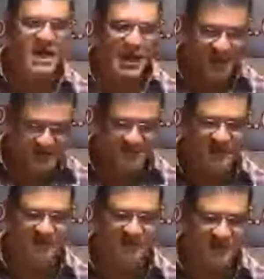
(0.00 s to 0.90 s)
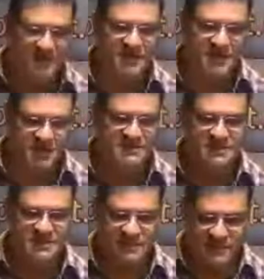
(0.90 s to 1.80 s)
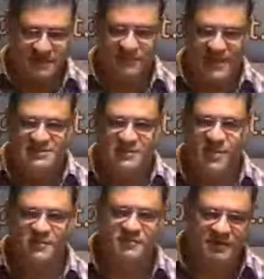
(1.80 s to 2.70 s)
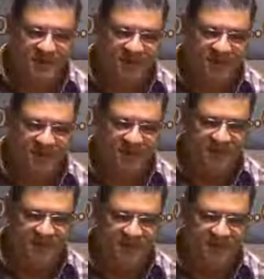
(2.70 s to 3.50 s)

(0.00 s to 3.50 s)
let's benefit because that's the way of giving the control.